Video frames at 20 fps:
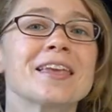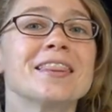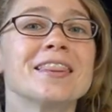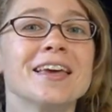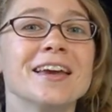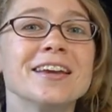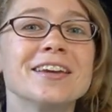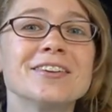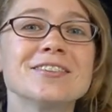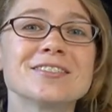
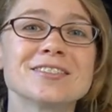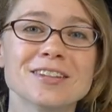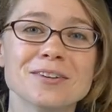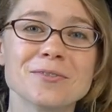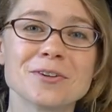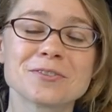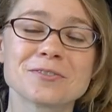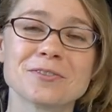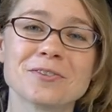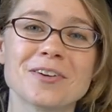Thank you so
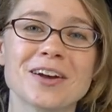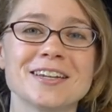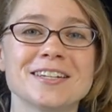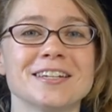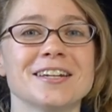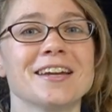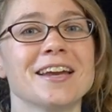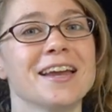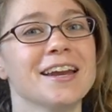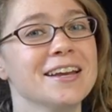much for
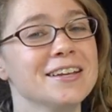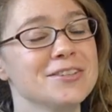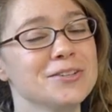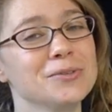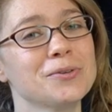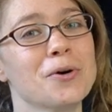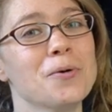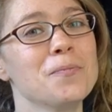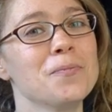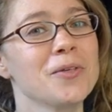watching, and I
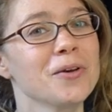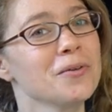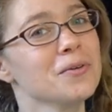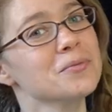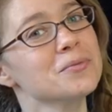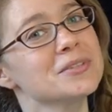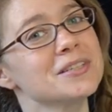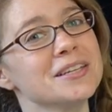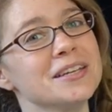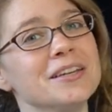do hope that we
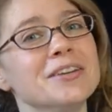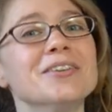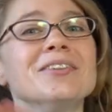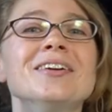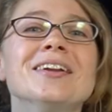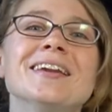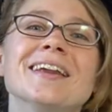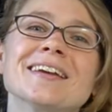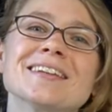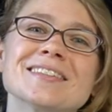will see
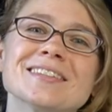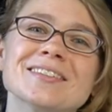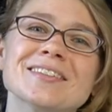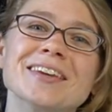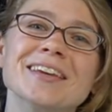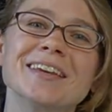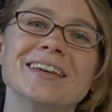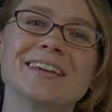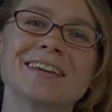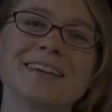you next
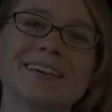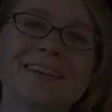week.